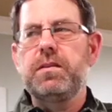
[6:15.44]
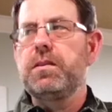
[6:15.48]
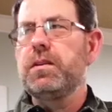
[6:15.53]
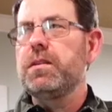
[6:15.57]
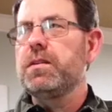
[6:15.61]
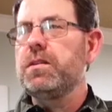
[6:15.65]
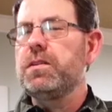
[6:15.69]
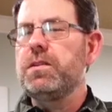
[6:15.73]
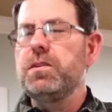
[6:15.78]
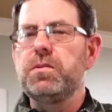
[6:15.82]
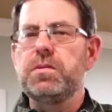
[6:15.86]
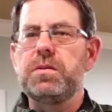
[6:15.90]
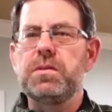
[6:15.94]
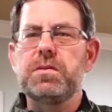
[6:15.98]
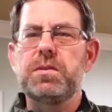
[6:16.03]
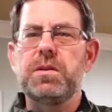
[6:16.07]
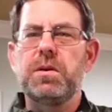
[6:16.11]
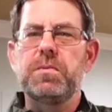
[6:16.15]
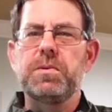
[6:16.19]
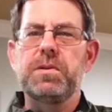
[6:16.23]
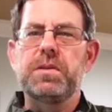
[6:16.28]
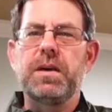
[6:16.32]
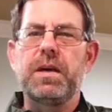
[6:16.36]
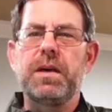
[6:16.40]
good to do in the
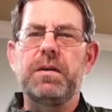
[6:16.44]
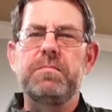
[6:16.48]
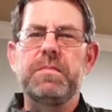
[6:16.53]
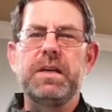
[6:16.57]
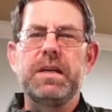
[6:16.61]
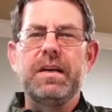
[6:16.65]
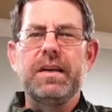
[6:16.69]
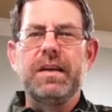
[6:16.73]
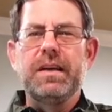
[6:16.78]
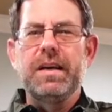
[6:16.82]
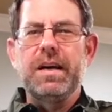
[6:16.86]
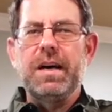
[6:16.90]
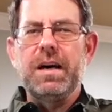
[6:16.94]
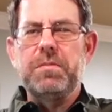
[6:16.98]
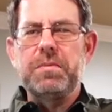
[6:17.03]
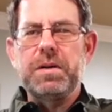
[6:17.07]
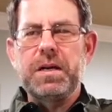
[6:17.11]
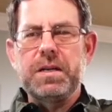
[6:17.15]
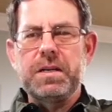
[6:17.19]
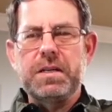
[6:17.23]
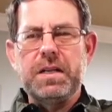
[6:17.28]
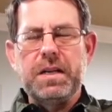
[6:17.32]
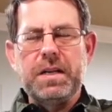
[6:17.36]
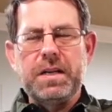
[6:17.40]
summertime. But
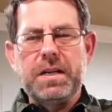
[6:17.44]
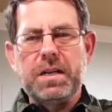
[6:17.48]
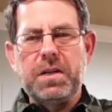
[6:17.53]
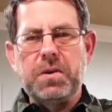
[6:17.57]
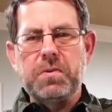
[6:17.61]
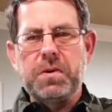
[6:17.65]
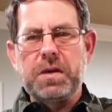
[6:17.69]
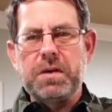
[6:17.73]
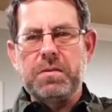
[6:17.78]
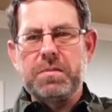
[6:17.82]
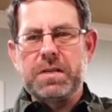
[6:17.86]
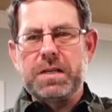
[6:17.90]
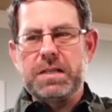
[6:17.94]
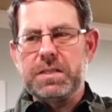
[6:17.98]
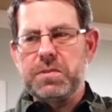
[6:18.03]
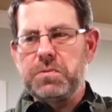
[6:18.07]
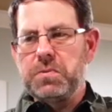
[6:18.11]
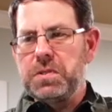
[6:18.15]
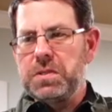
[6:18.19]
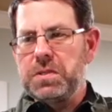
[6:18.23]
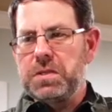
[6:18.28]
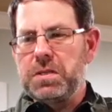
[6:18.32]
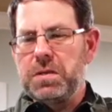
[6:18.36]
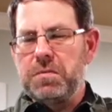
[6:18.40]
I did it anyway because I
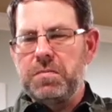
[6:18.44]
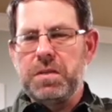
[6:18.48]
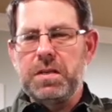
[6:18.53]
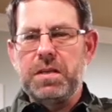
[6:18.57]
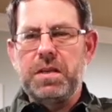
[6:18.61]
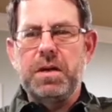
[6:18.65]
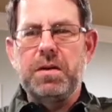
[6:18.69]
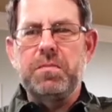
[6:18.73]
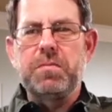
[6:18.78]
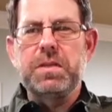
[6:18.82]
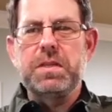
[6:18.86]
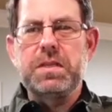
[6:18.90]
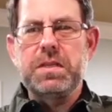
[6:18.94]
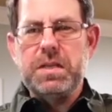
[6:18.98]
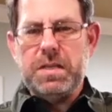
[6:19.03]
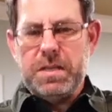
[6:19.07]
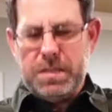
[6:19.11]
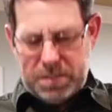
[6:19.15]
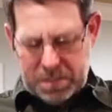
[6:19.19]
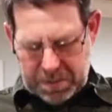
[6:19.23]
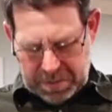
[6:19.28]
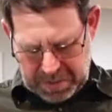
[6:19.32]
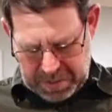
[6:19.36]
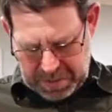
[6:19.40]
wanted something there. But
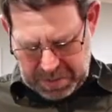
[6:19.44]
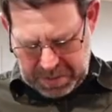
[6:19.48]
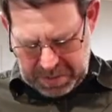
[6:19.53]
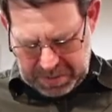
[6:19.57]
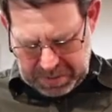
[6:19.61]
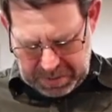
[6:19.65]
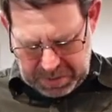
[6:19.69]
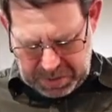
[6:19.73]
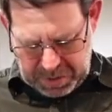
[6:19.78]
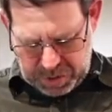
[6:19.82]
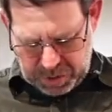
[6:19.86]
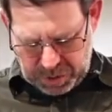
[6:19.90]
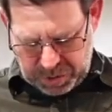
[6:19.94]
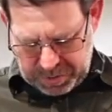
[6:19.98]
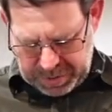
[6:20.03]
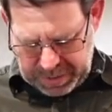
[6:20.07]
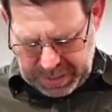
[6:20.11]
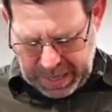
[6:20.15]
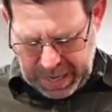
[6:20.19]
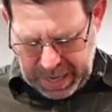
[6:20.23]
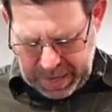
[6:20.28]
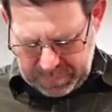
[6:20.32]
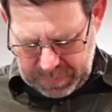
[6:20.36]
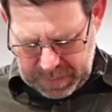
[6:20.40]
these shirts
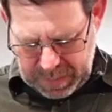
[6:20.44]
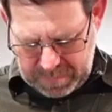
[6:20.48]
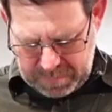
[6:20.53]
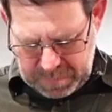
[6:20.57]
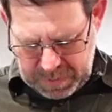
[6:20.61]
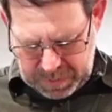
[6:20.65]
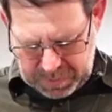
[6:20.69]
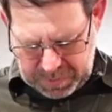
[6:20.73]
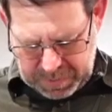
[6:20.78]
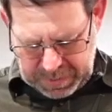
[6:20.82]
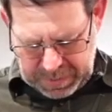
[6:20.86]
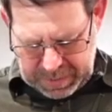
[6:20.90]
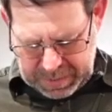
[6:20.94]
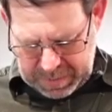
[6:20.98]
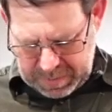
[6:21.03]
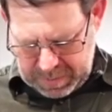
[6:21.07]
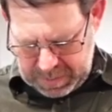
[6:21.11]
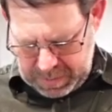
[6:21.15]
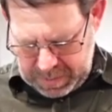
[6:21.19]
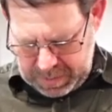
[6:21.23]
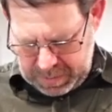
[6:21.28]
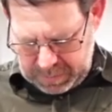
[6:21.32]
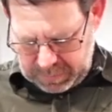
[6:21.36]
have that built in.